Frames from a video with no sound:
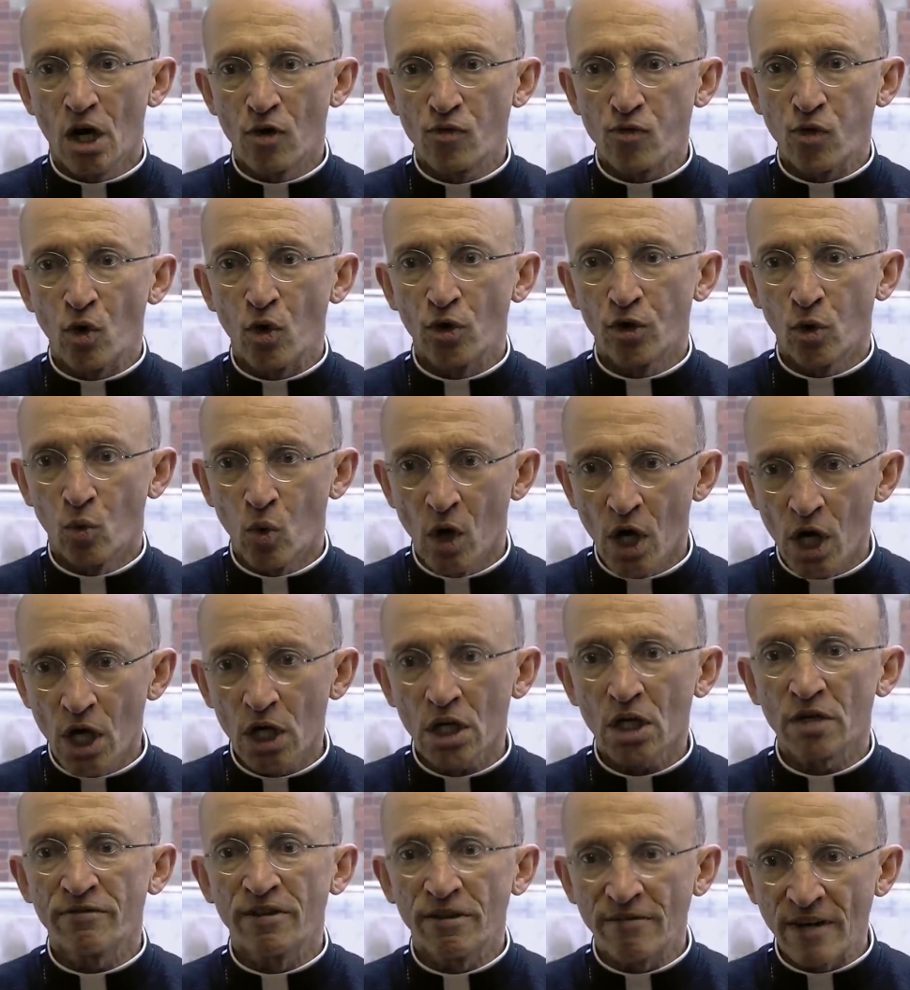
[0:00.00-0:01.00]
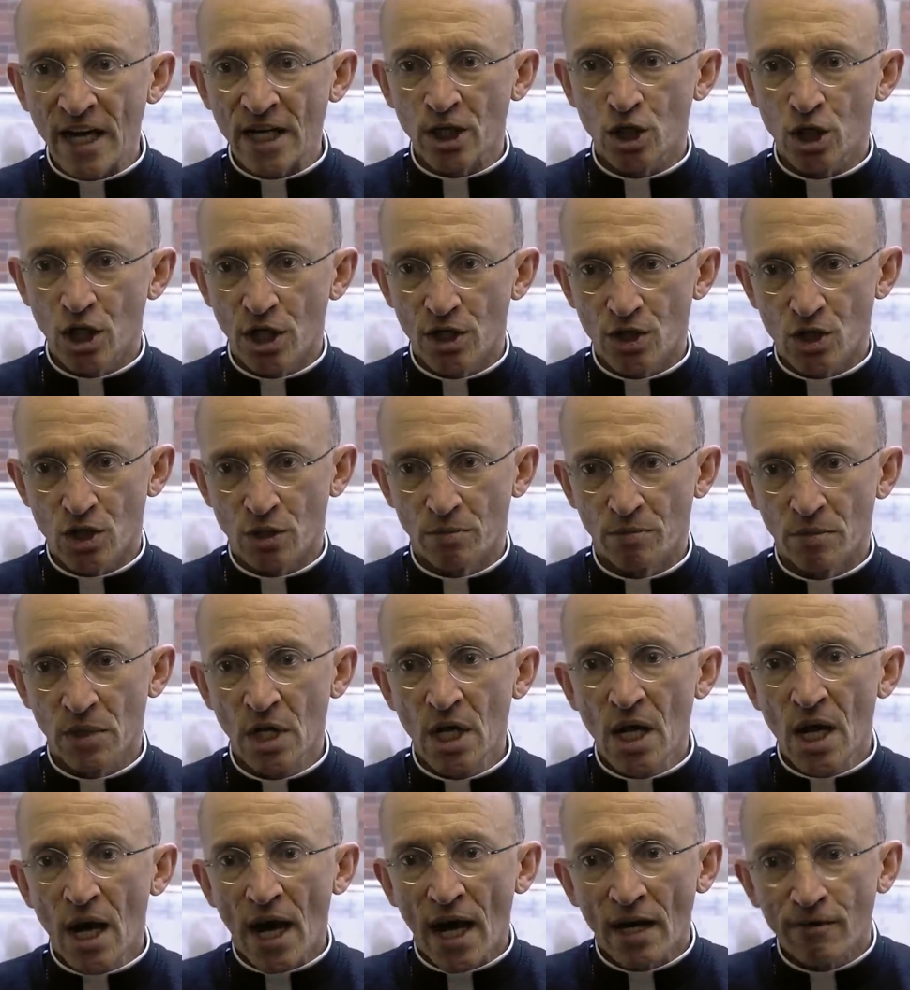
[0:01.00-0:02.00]
for the work of evangelism
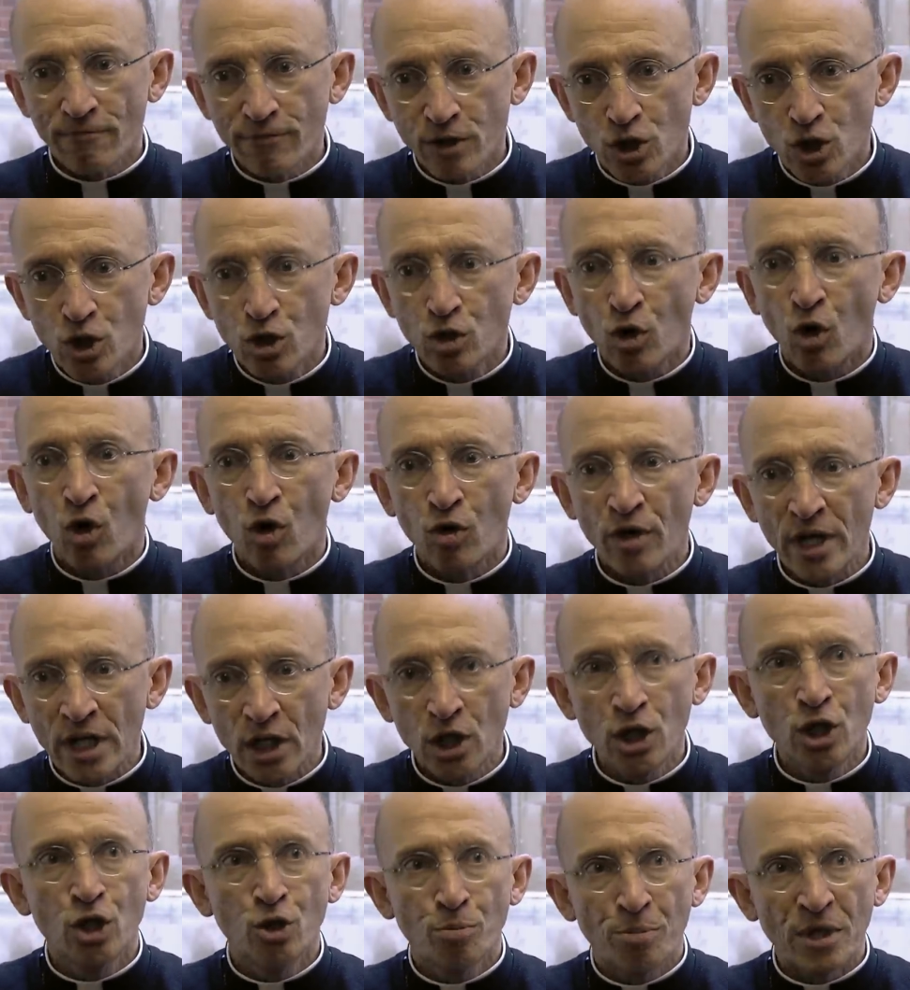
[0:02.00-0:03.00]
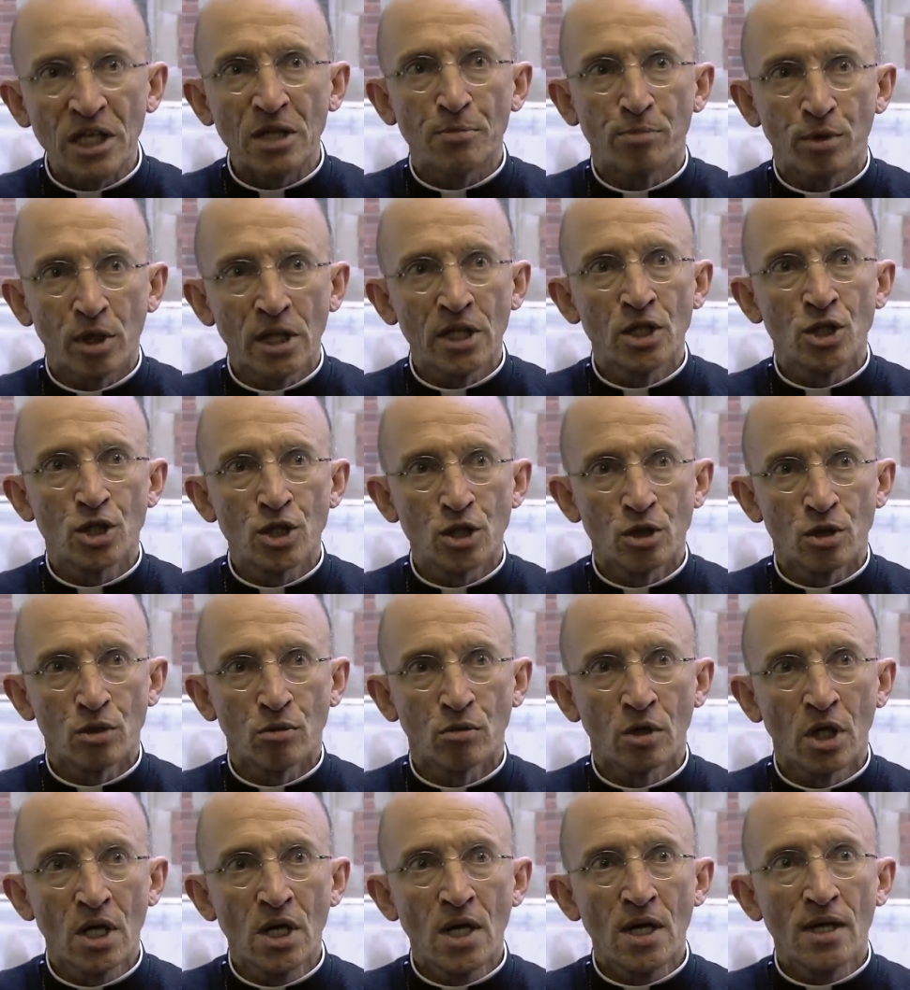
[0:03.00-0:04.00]
and for drawing new people into
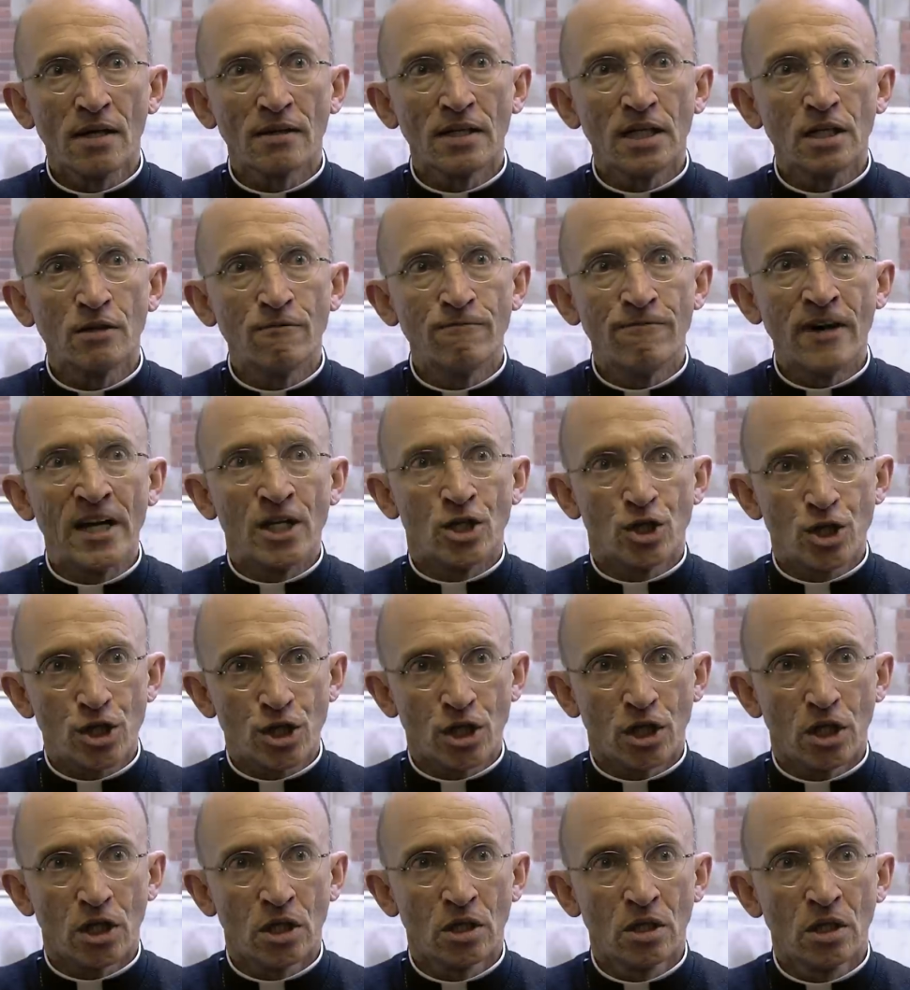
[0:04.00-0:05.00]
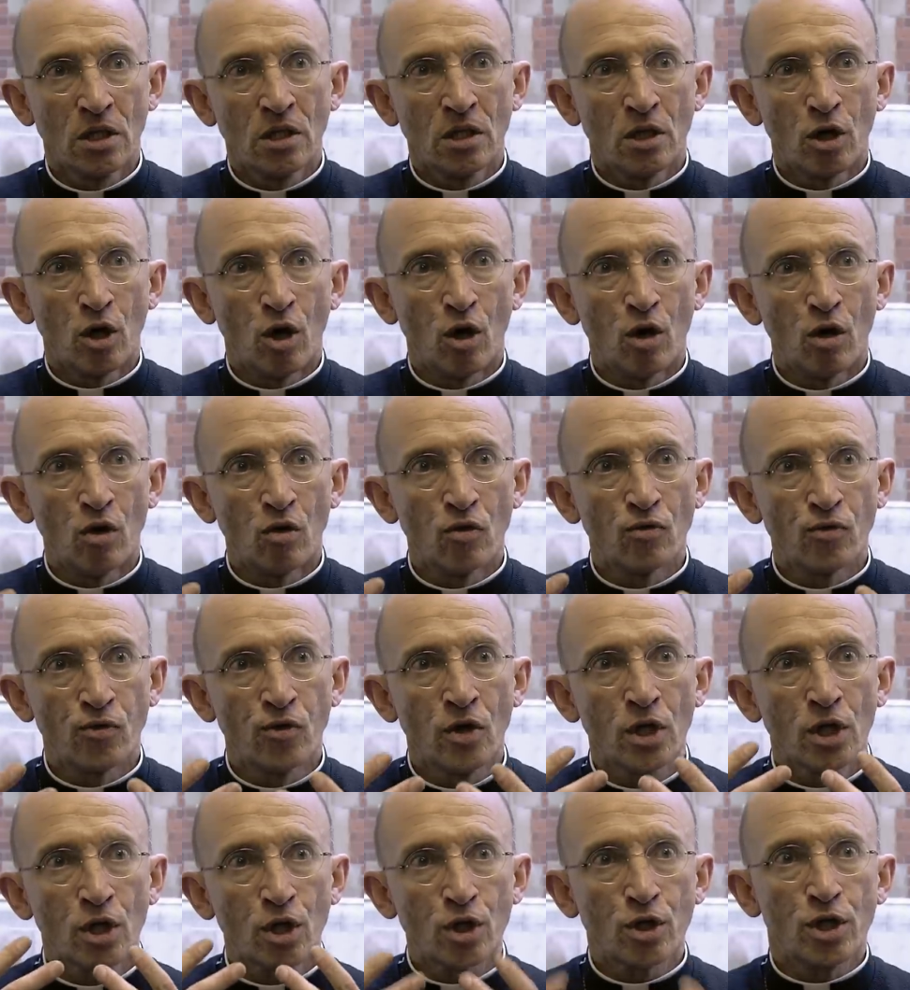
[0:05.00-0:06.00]
the adventure
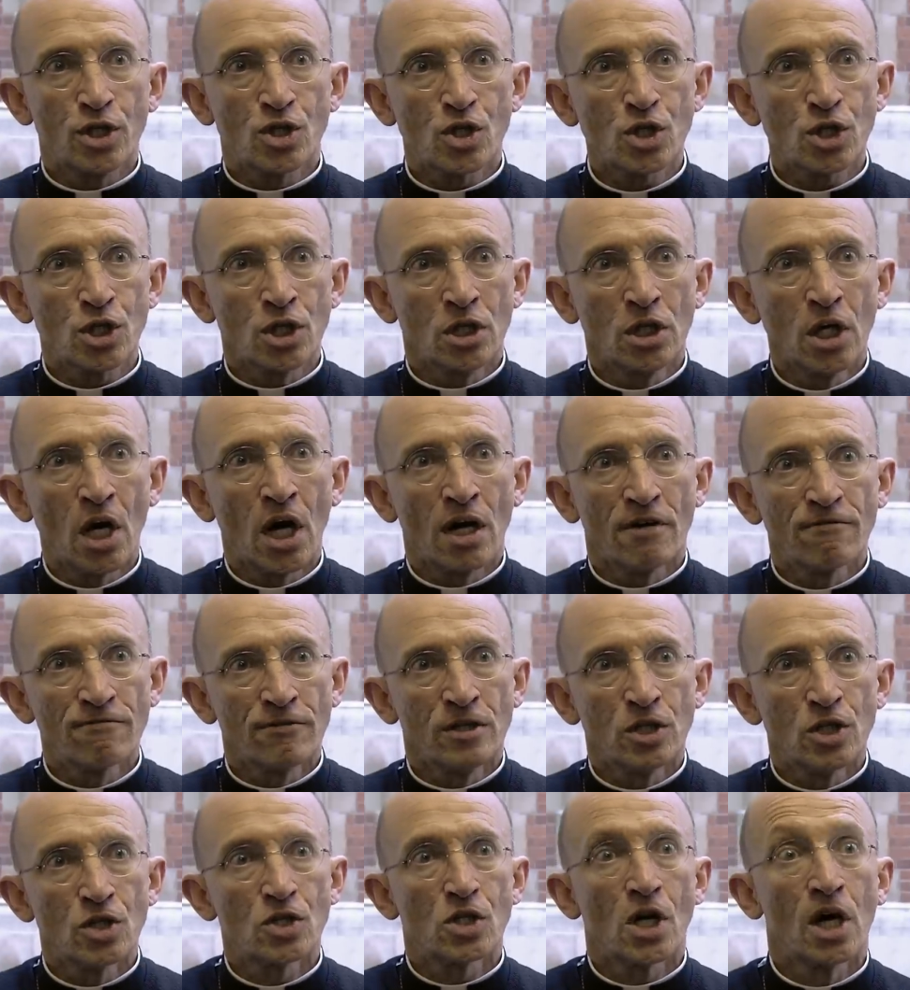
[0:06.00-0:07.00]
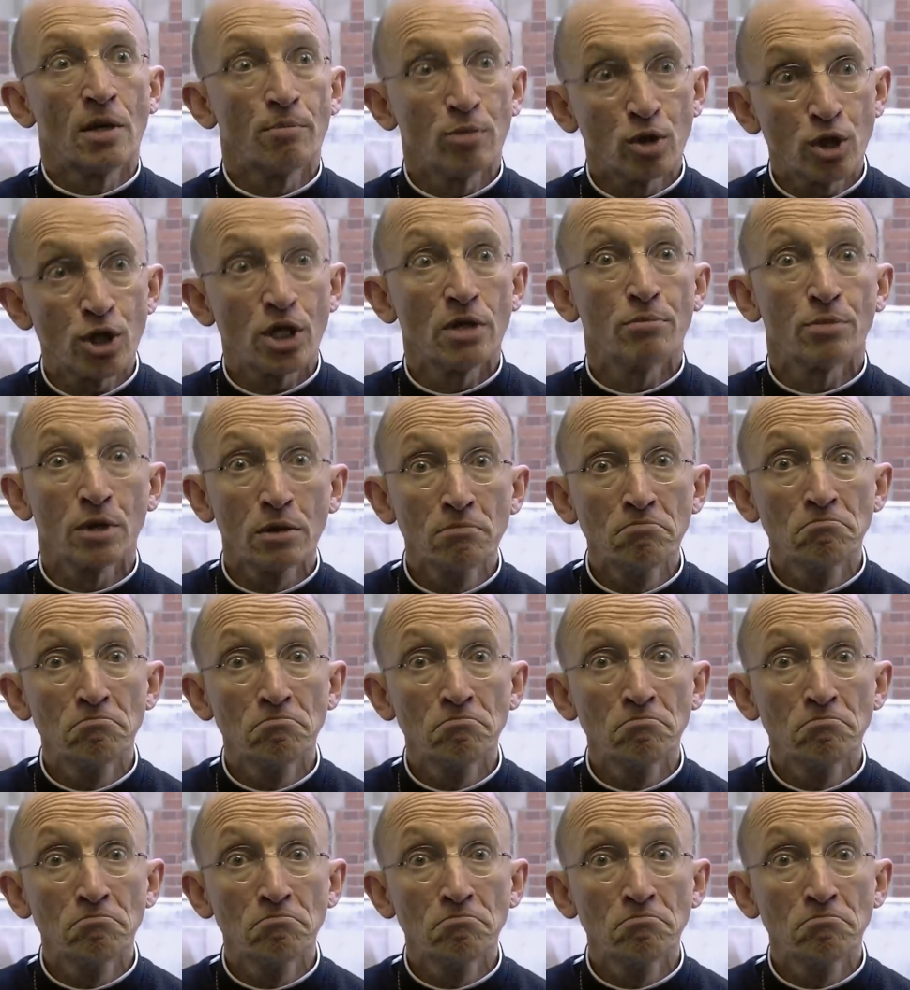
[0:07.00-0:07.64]
of Christian life and discipleship.